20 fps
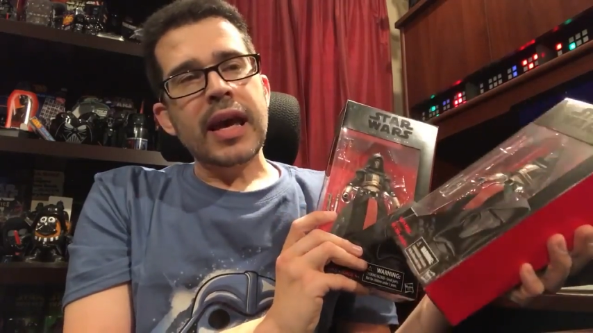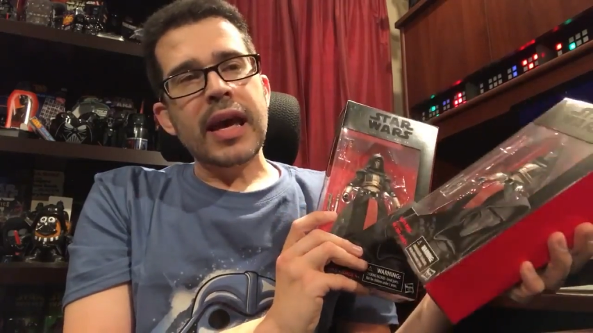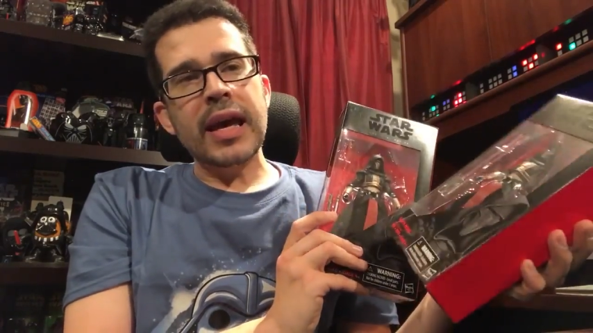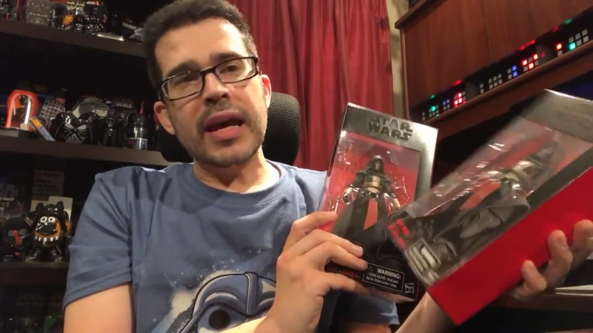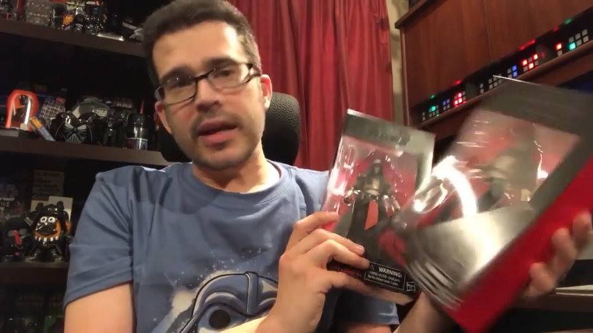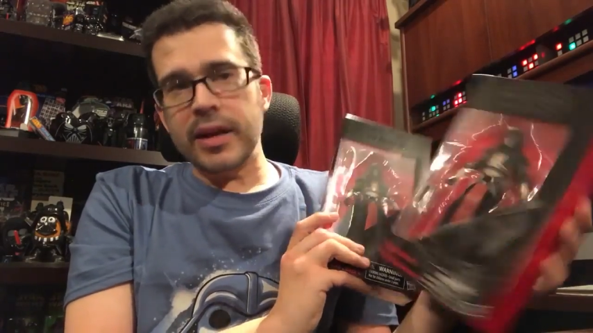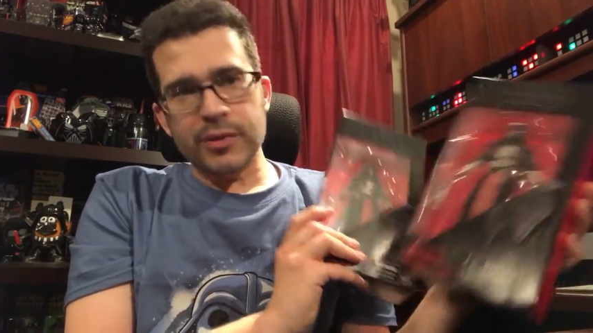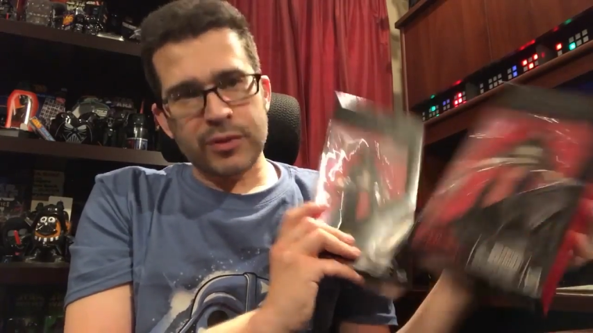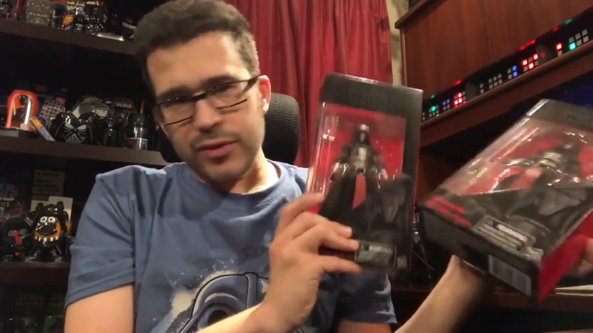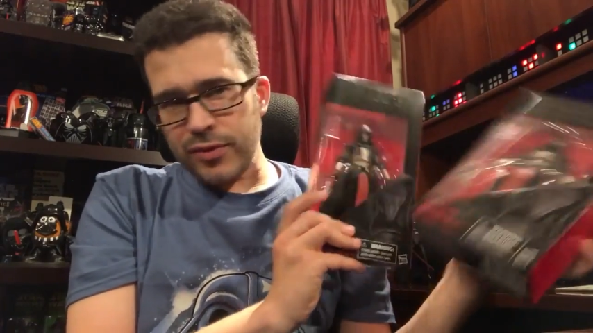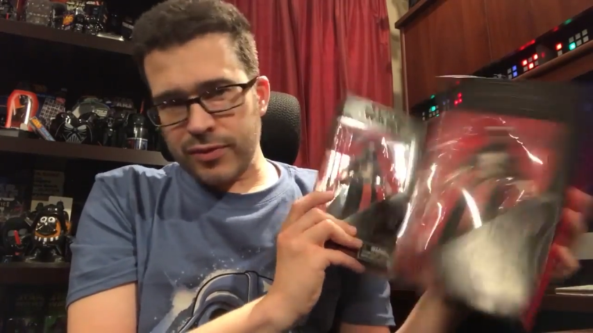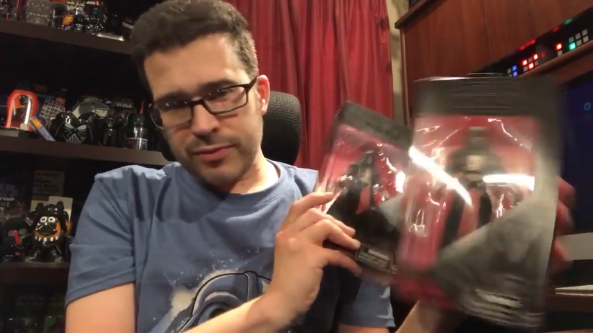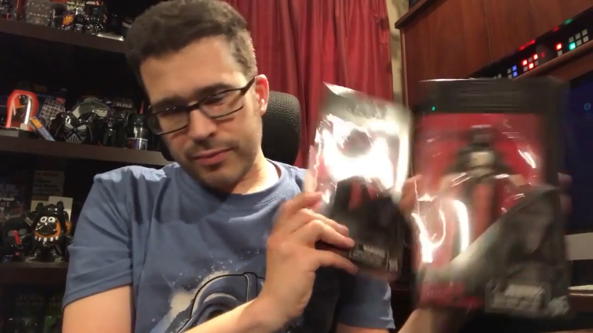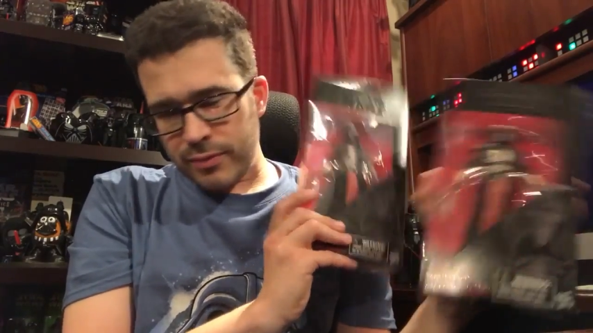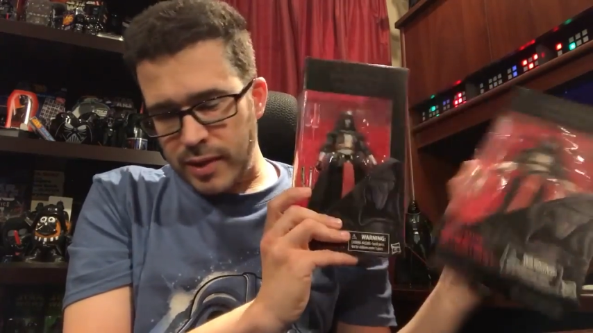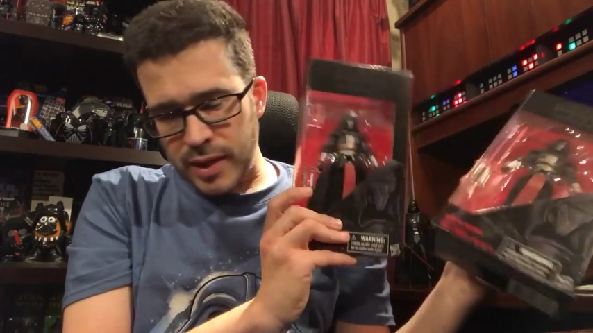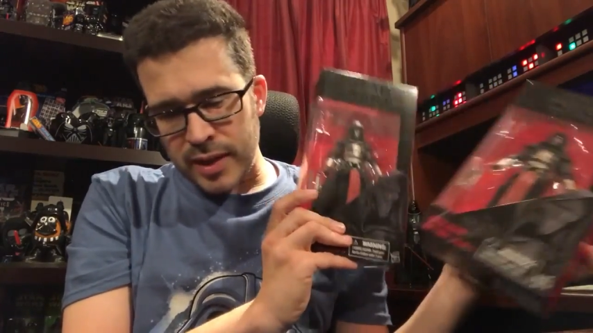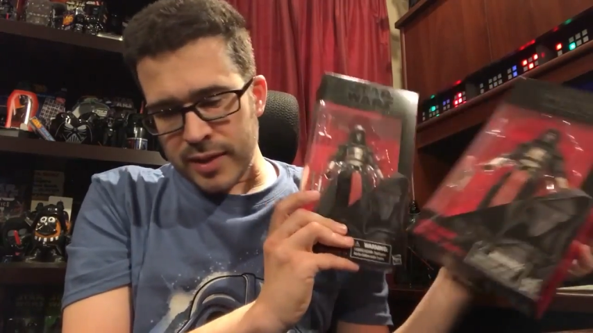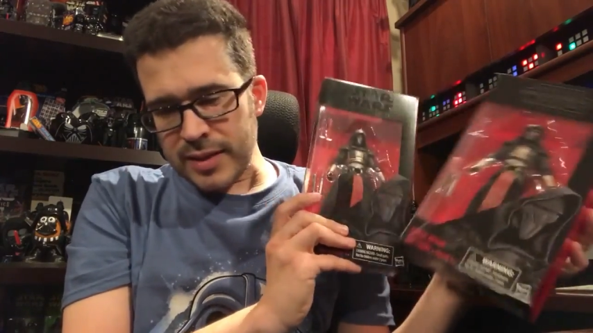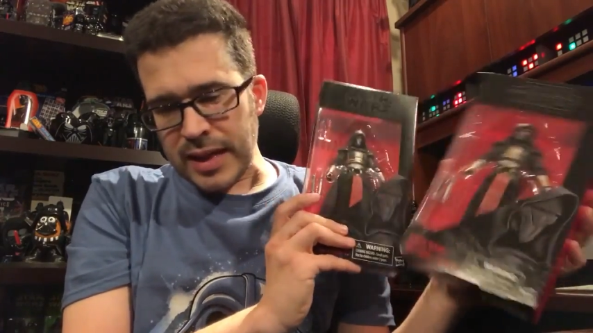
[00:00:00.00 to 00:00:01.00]
and it was
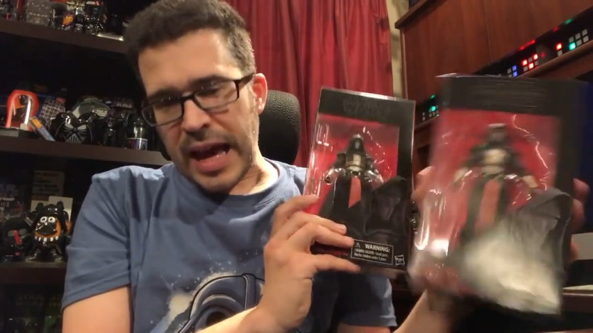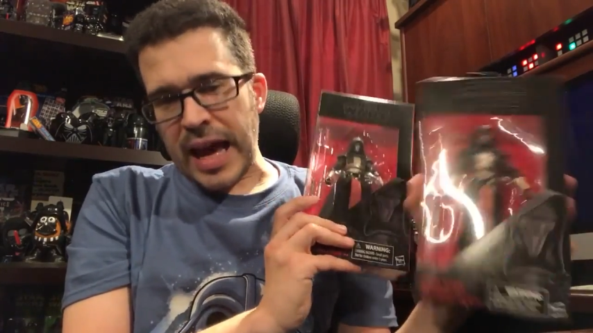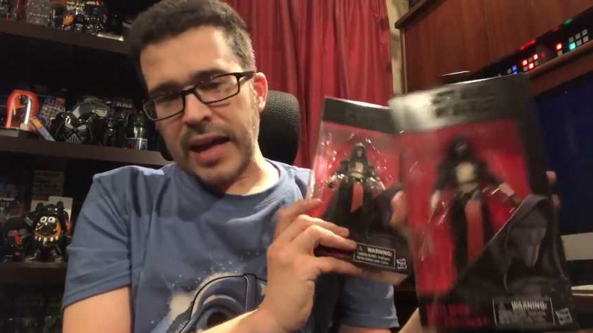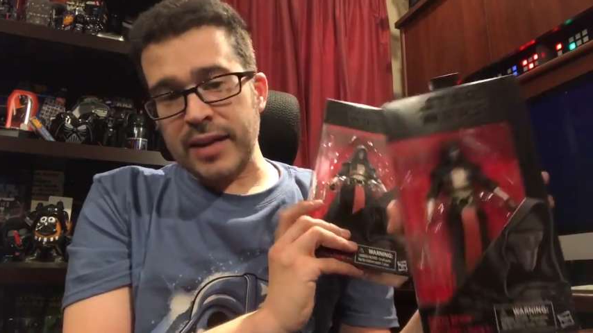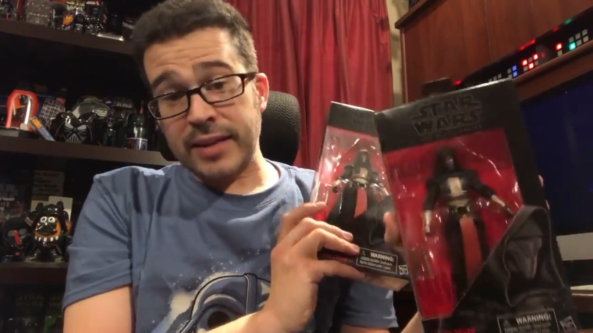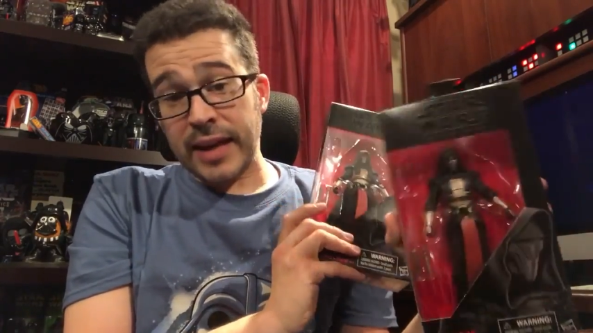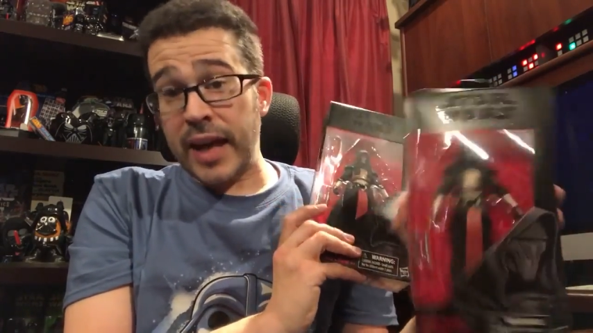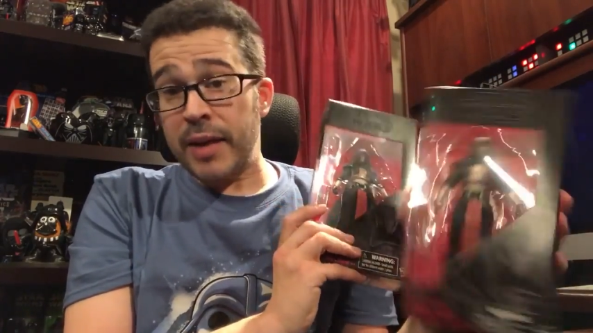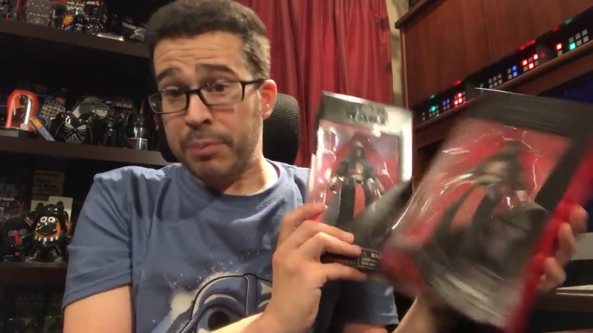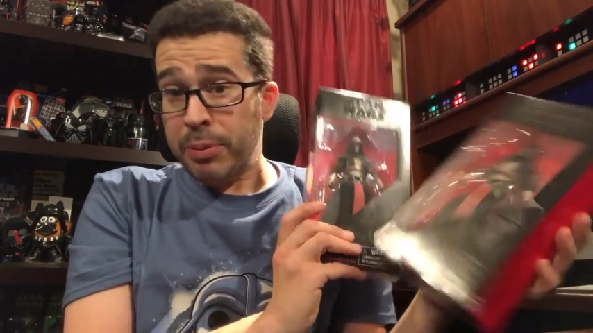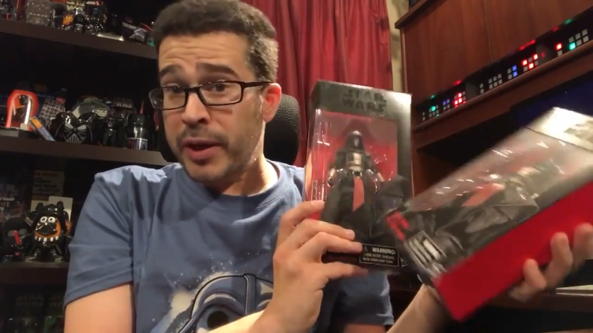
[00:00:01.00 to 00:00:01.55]
intact at